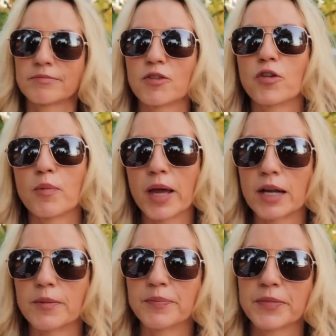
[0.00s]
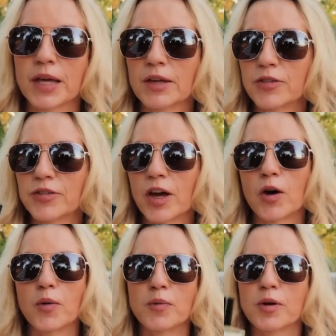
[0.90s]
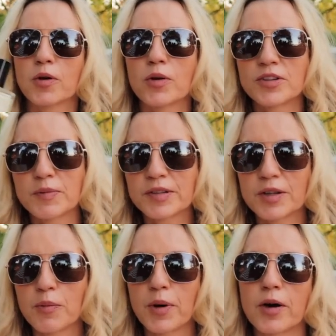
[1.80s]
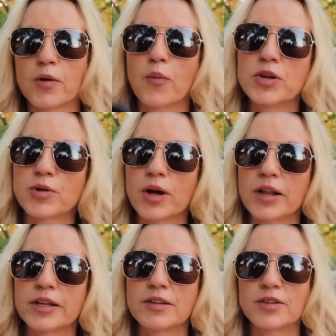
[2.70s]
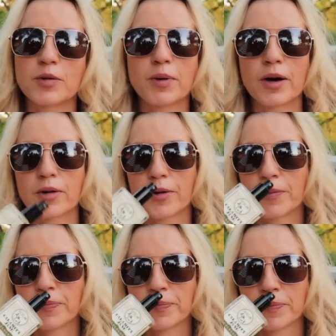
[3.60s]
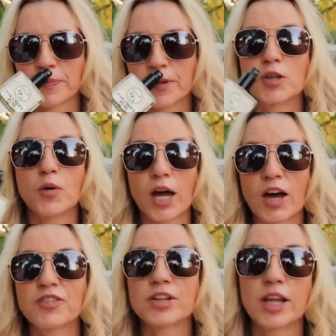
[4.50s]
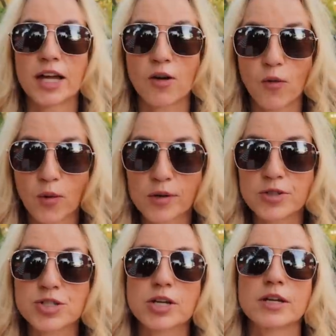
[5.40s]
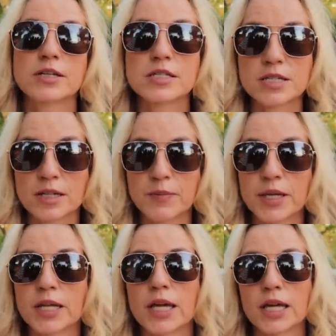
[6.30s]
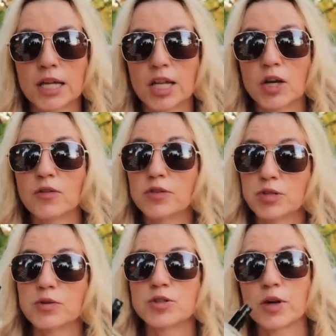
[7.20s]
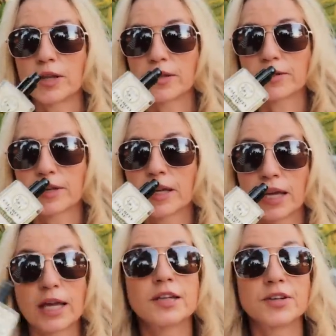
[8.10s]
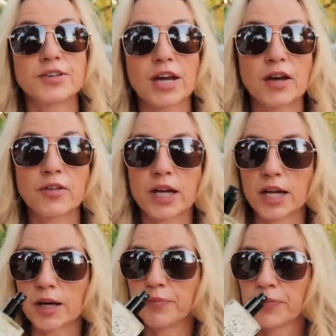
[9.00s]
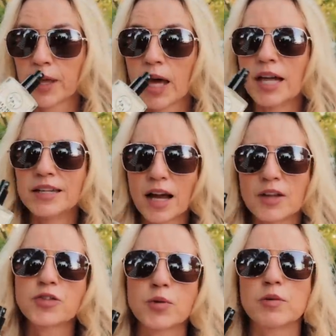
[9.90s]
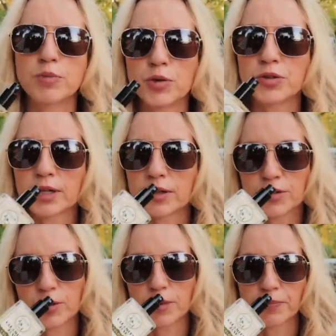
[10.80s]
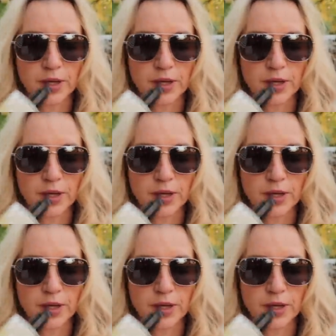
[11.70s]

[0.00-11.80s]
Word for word: verbatim. So Christmas in a bottle, winter holidays in a bottle. You have to like orange, cinnamon, and clove to enjoy this. And it does have like a non-sweet booziness to it,